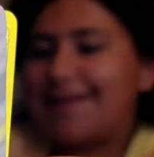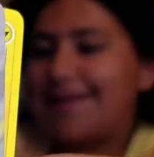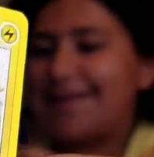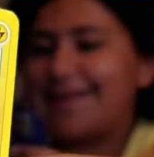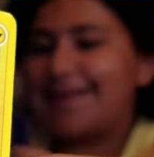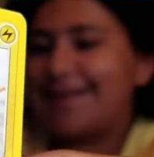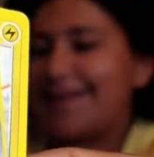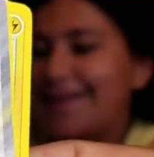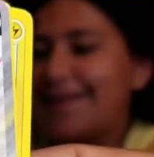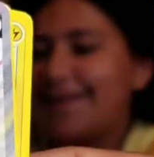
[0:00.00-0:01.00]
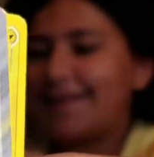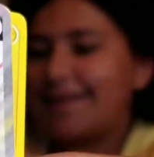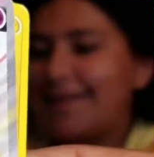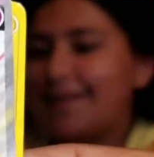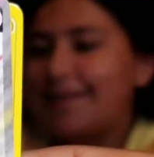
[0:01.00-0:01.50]
Ditto V,
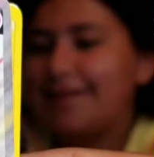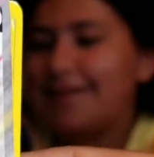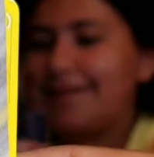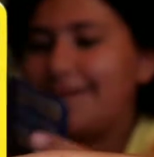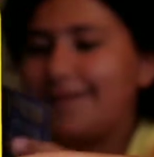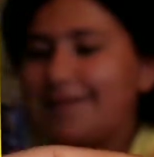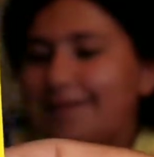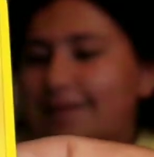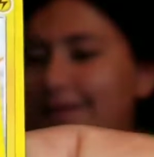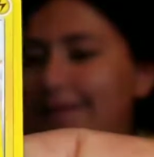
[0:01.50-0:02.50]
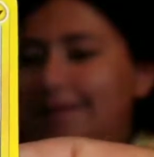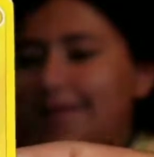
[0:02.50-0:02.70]
MDD,